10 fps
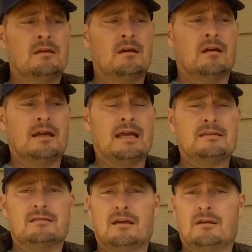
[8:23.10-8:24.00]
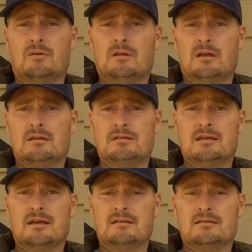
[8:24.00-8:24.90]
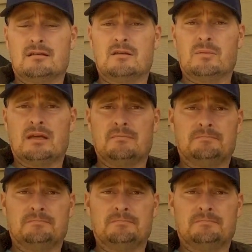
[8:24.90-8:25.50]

All right, guys. I will see you guys in a little bit.